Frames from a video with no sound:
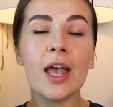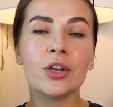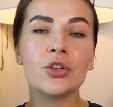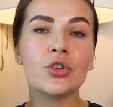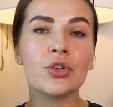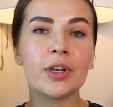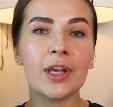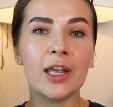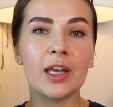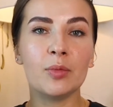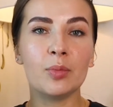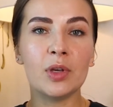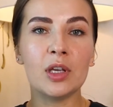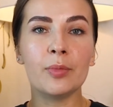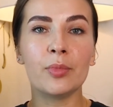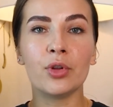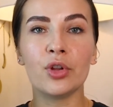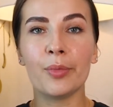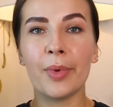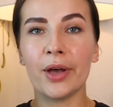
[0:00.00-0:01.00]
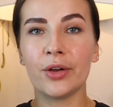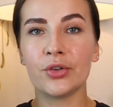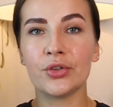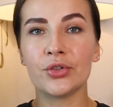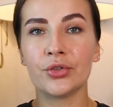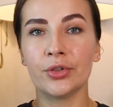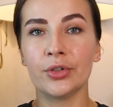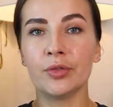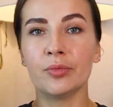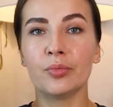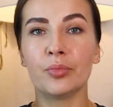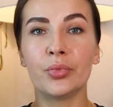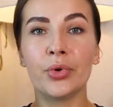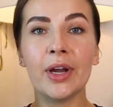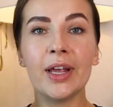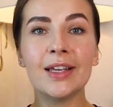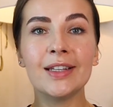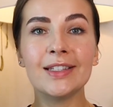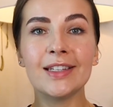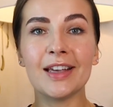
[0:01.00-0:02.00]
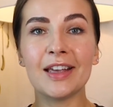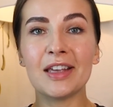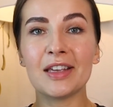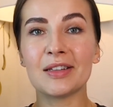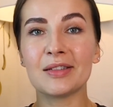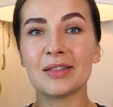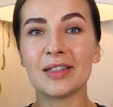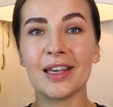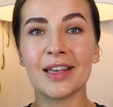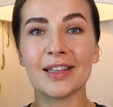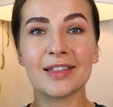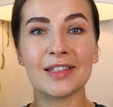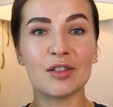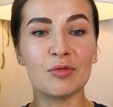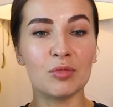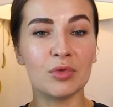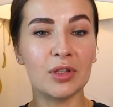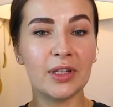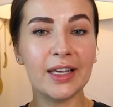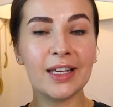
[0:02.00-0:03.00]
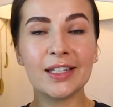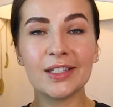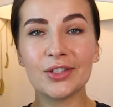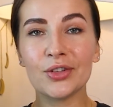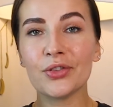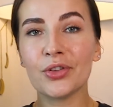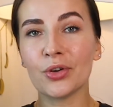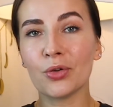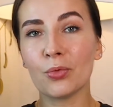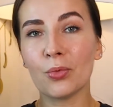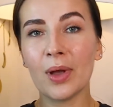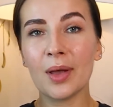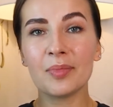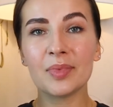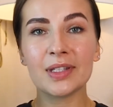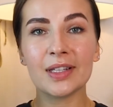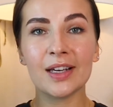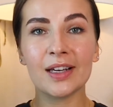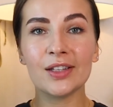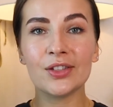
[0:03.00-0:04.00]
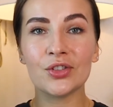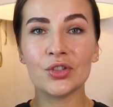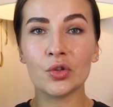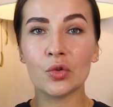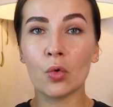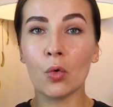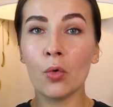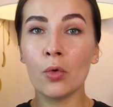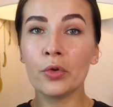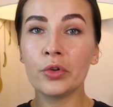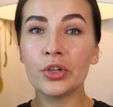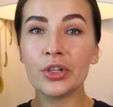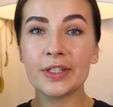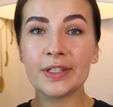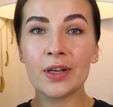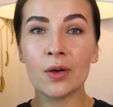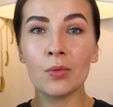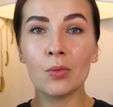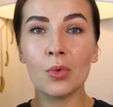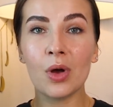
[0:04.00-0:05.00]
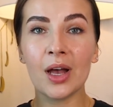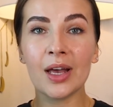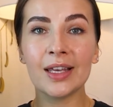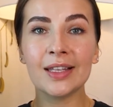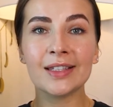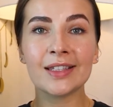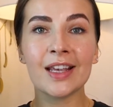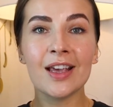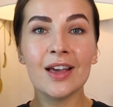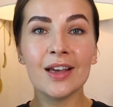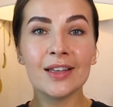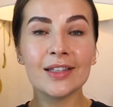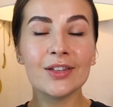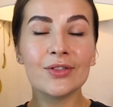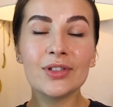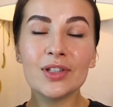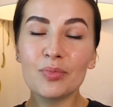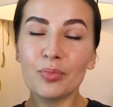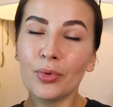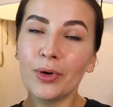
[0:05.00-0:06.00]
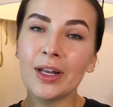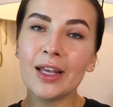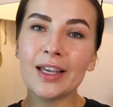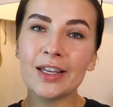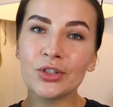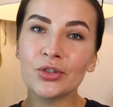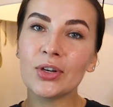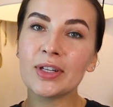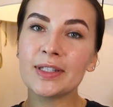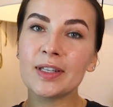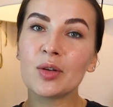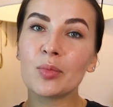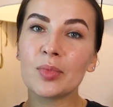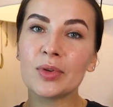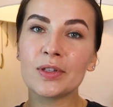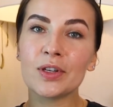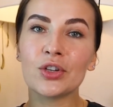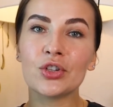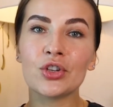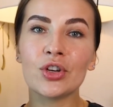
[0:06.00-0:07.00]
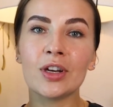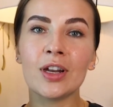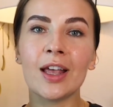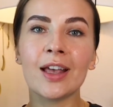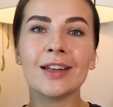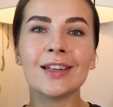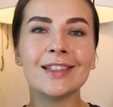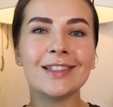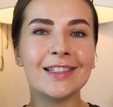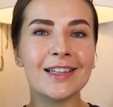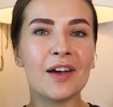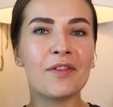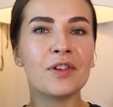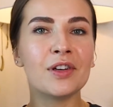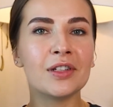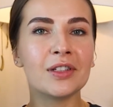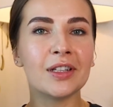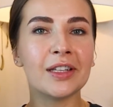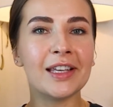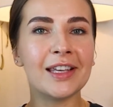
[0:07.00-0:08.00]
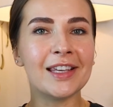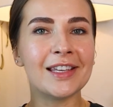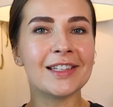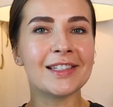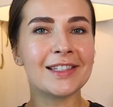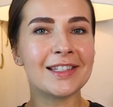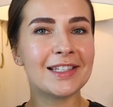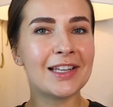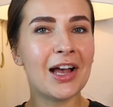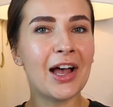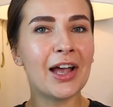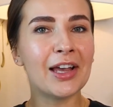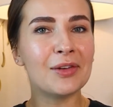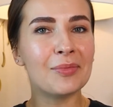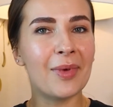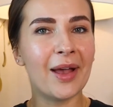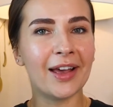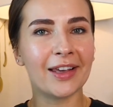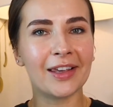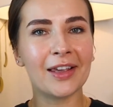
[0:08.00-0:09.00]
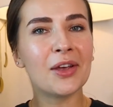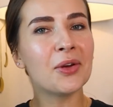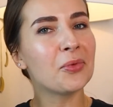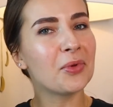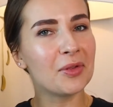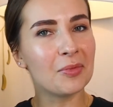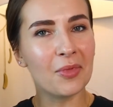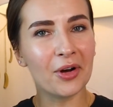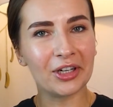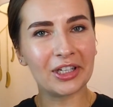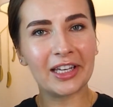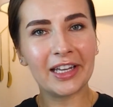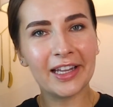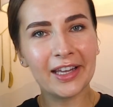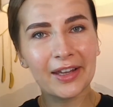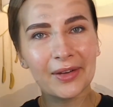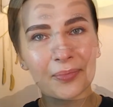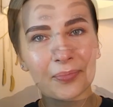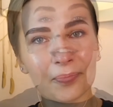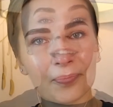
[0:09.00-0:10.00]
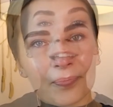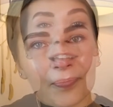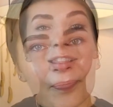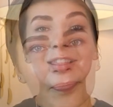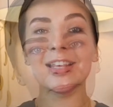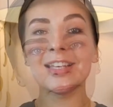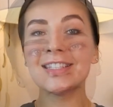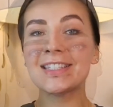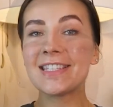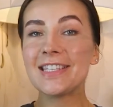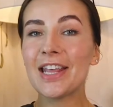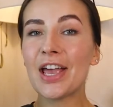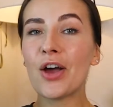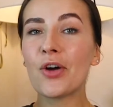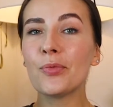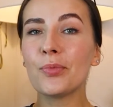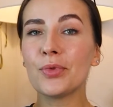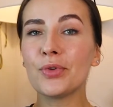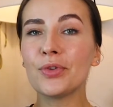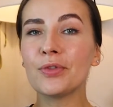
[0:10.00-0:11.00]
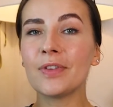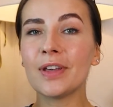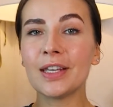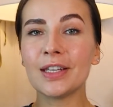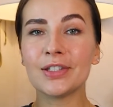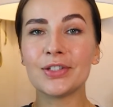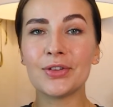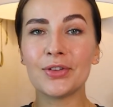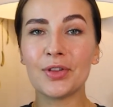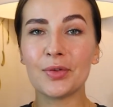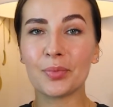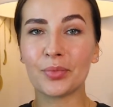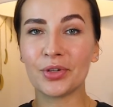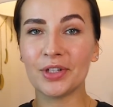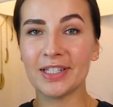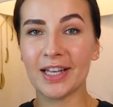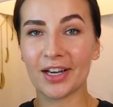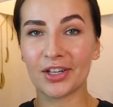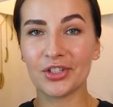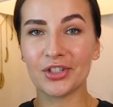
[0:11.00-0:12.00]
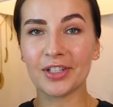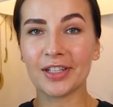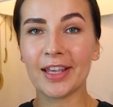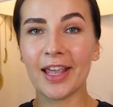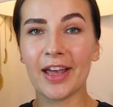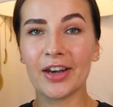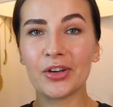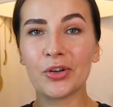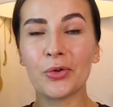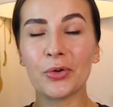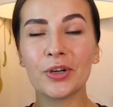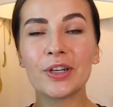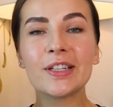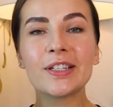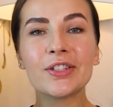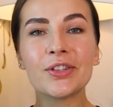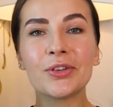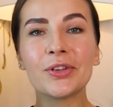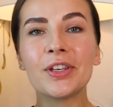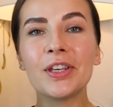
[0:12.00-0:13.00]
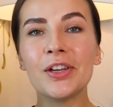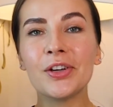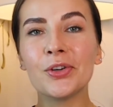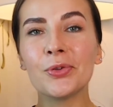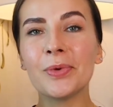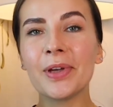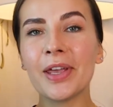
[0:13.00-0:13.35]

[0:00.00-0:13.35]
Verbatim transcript: educate people about a certain brand and get some links to their websites to order some wines. So it's a pretty interesting position, and it definitely is tied back in with marketing. Let's now move into the production category. So here